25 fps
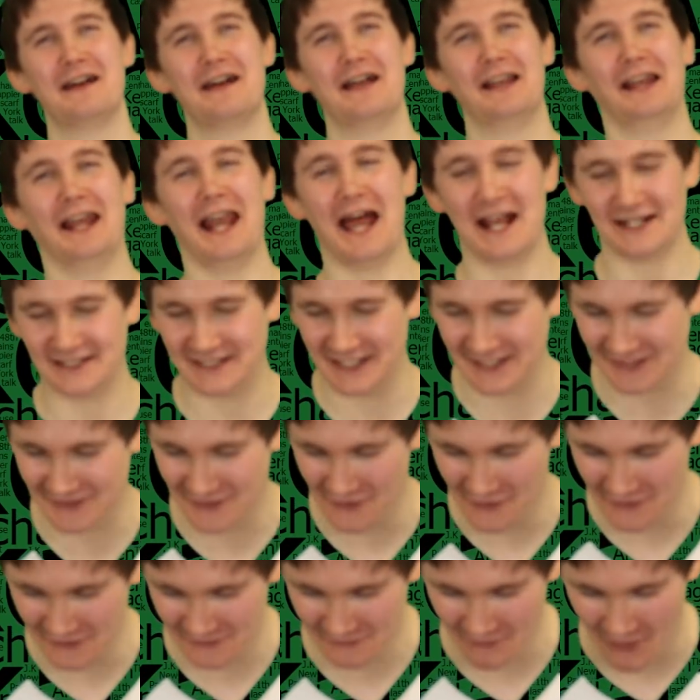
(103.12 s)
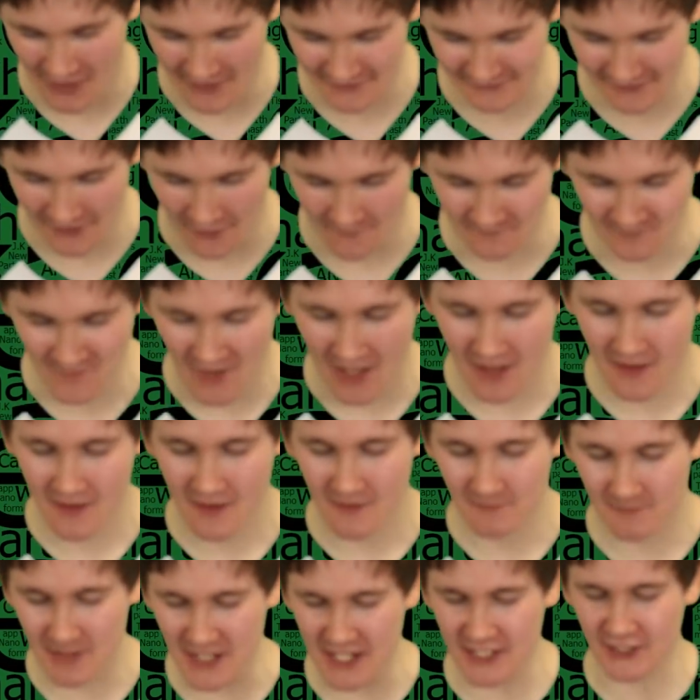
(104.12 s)
let's discuss. Right, so
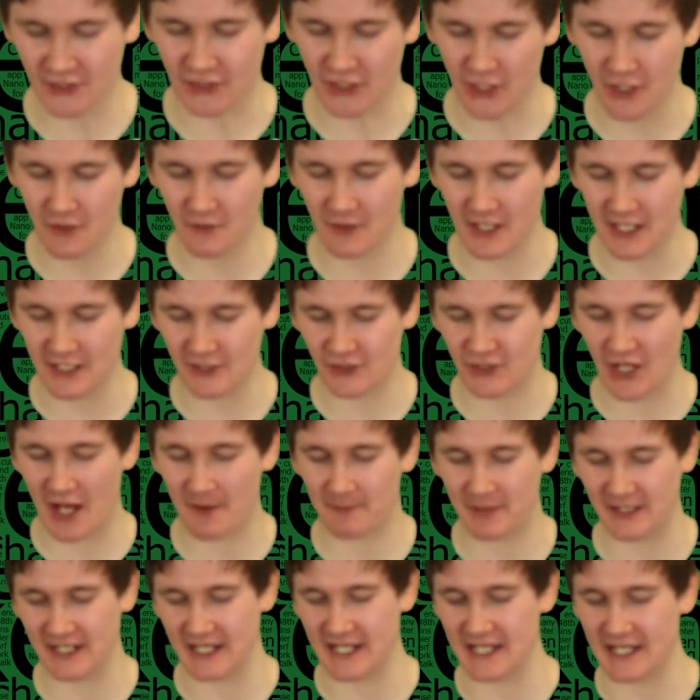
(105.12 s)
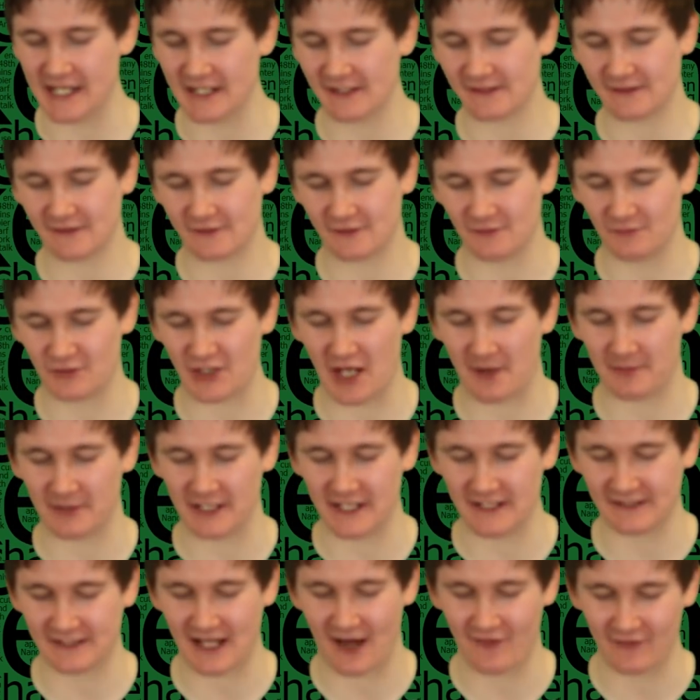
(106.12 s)
Pikachu in Japanese, some
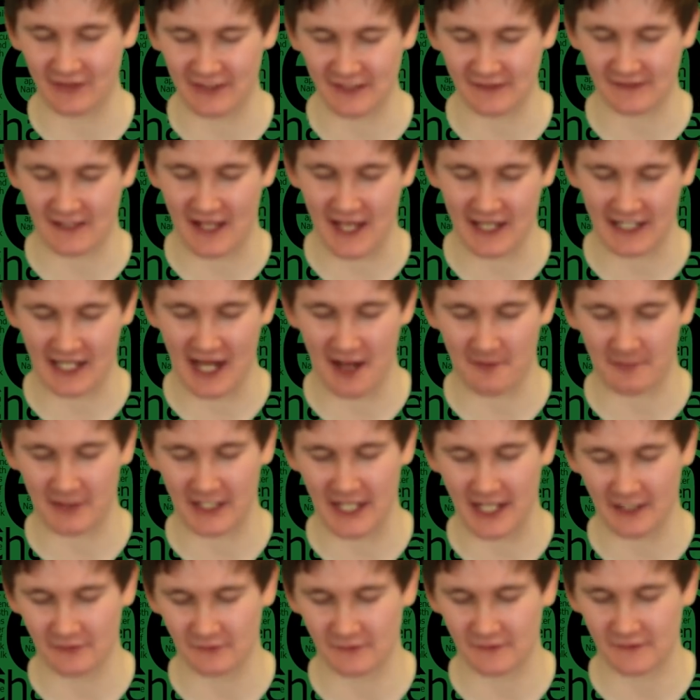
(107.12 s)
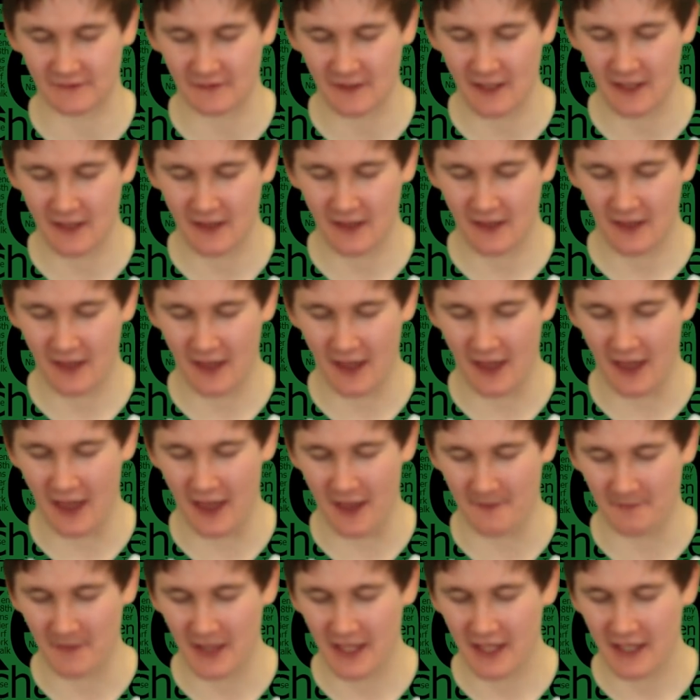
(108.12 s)
Japanese characters that I can't pronounce,
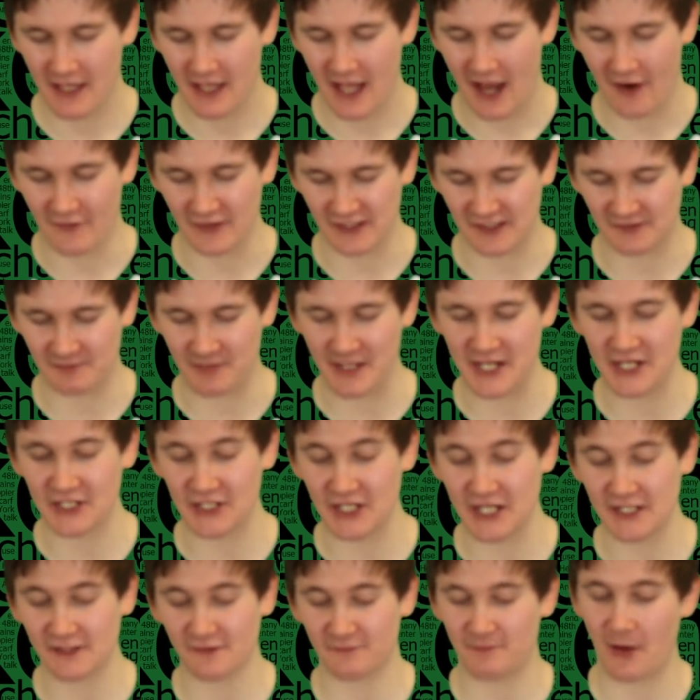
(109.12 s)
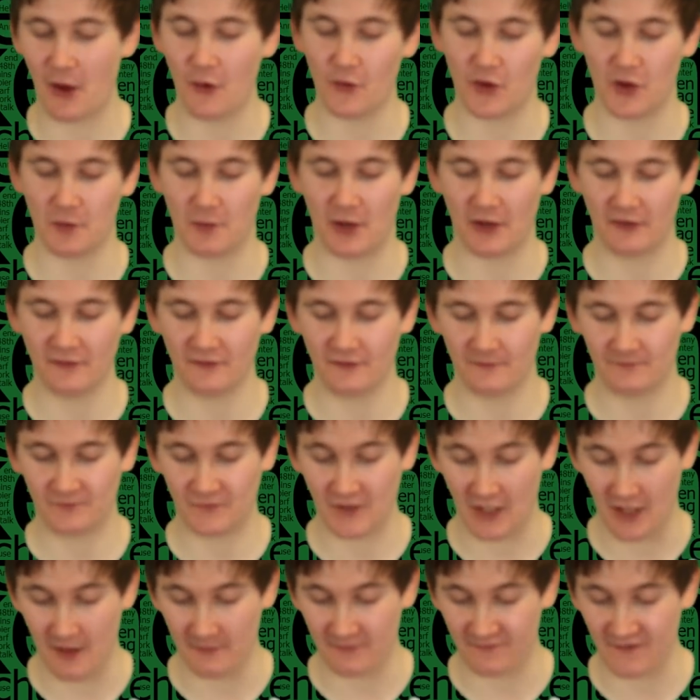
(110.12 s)
are a species of Pokemon,
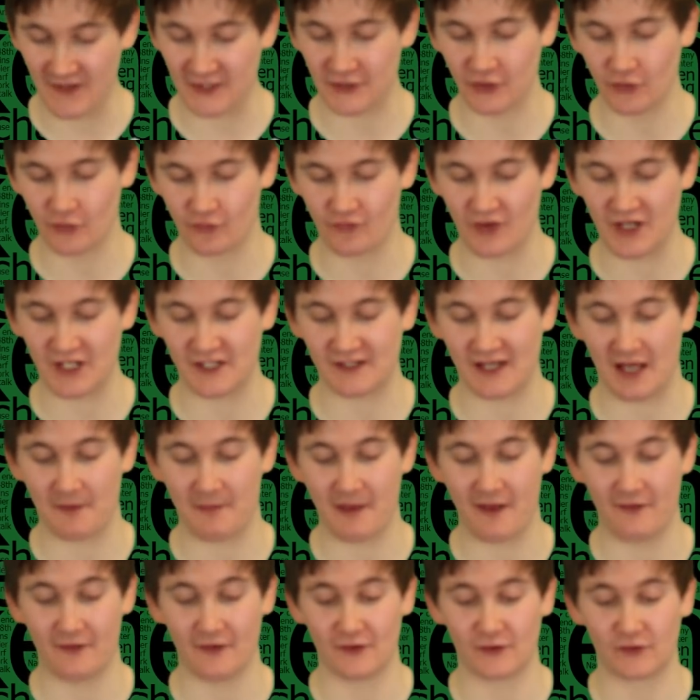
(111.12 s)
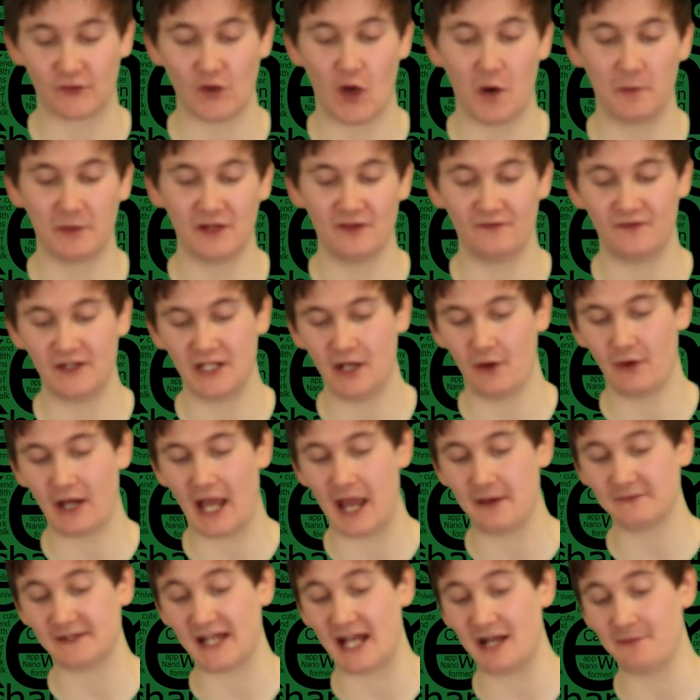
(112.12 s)
fictional creatures that appear in an assortment of video
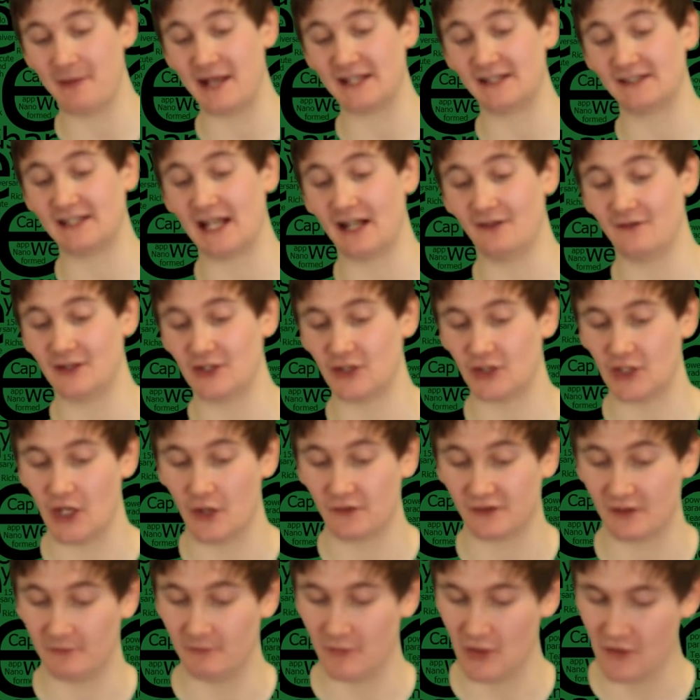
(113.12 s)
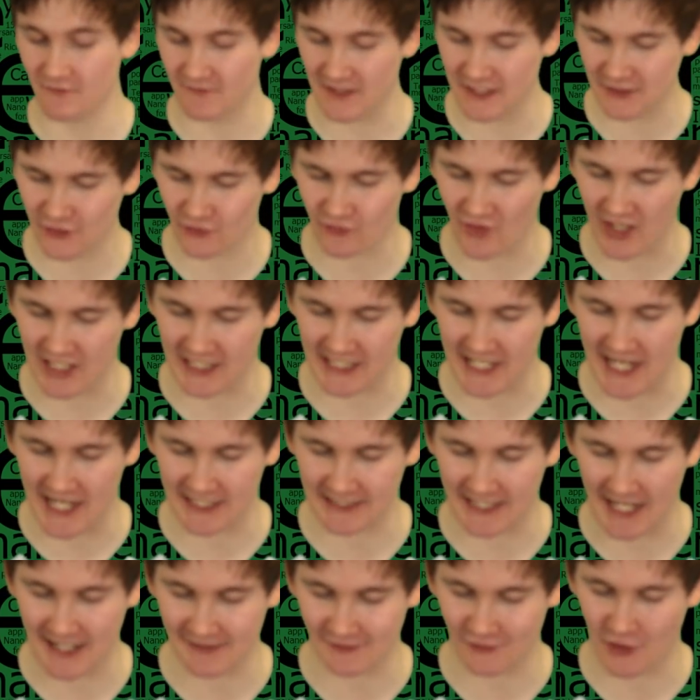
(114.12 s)
games, animated television shows and movies, trading
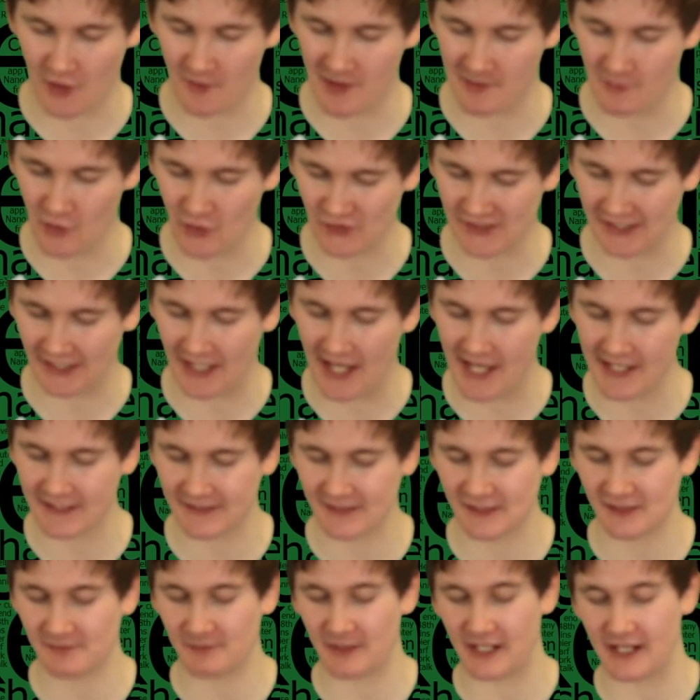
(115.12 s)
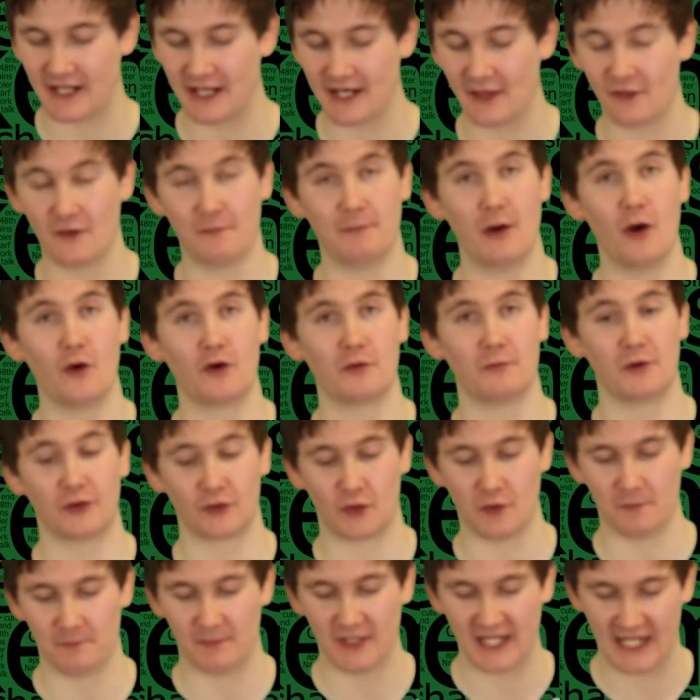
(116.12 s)
card games and comic books licensed by the Pokémon
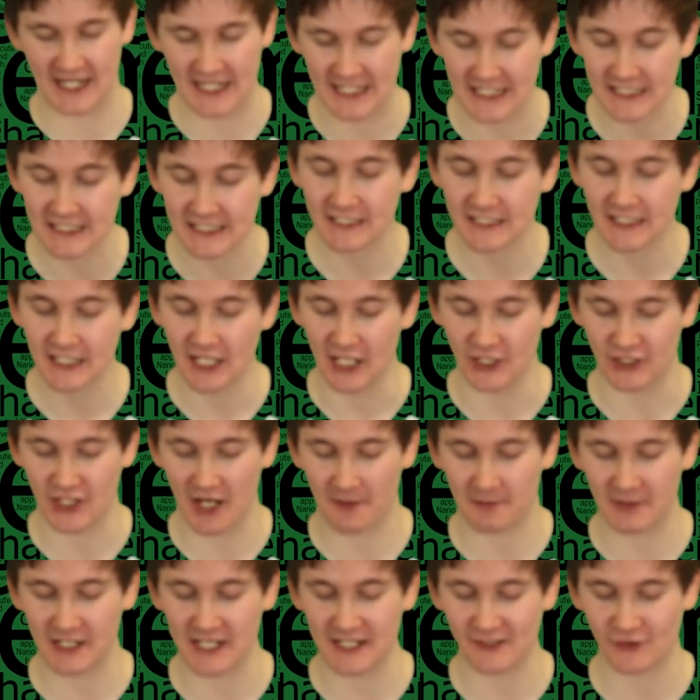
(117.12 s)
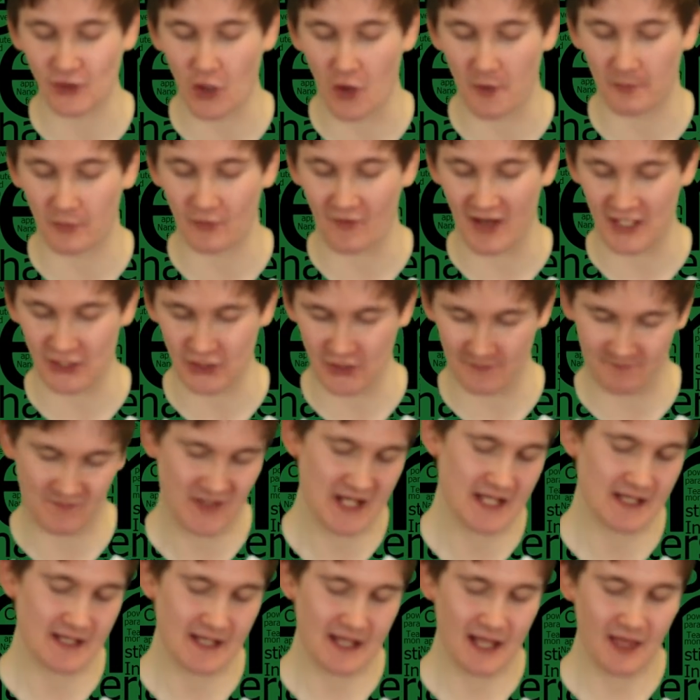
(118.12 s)
Company, a Japanese corporation.
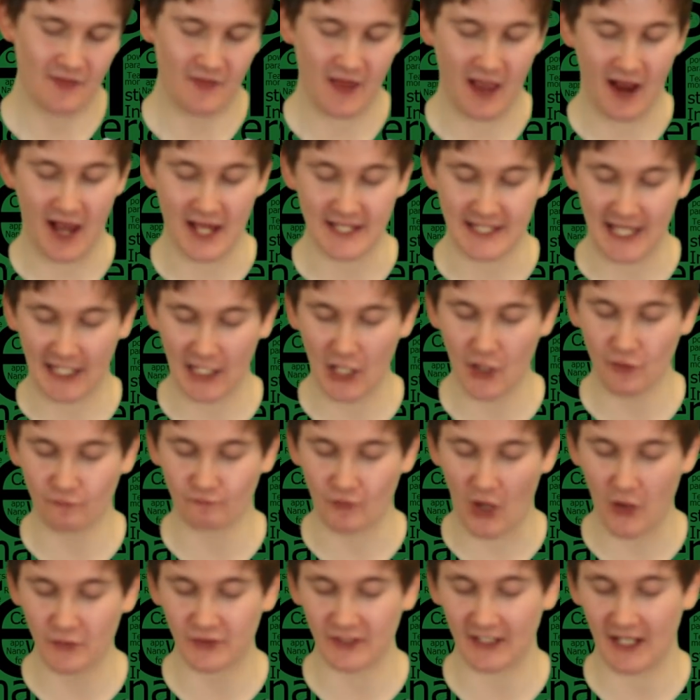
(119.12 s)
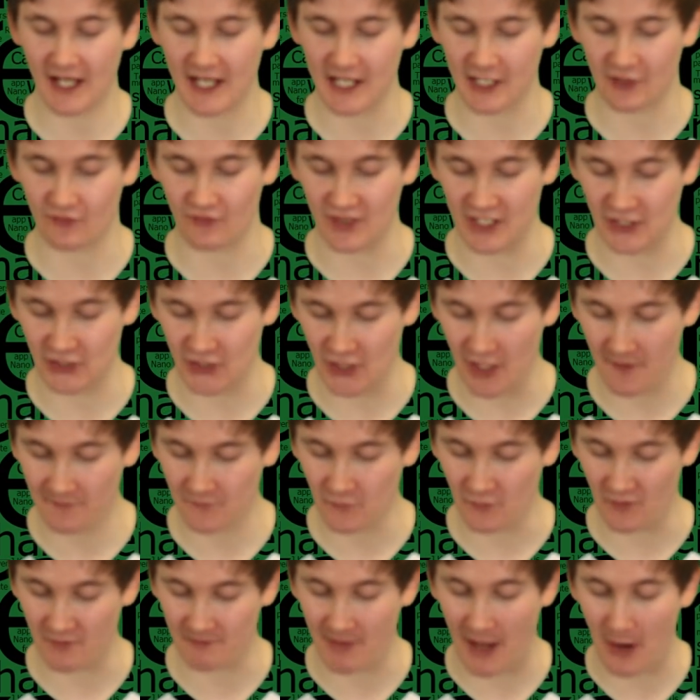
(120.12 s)
They are a yellow rodent-like creature
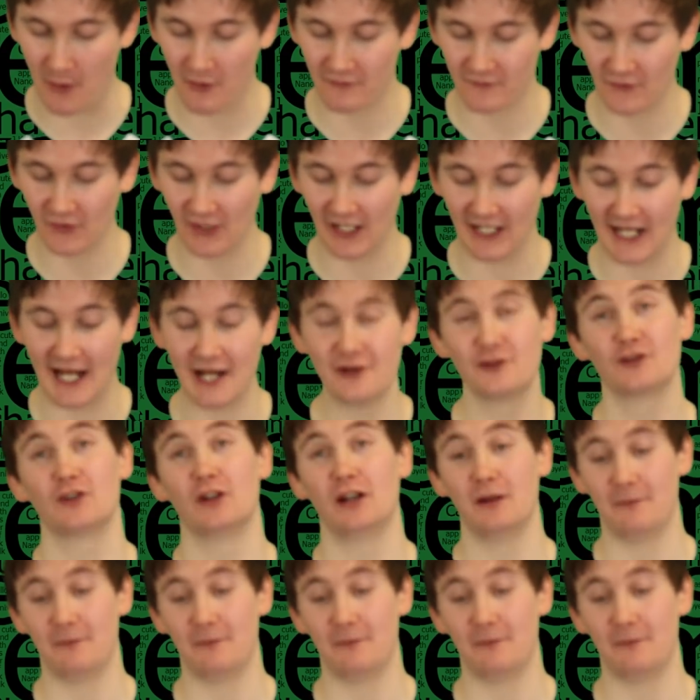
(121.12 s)
with powerful electrical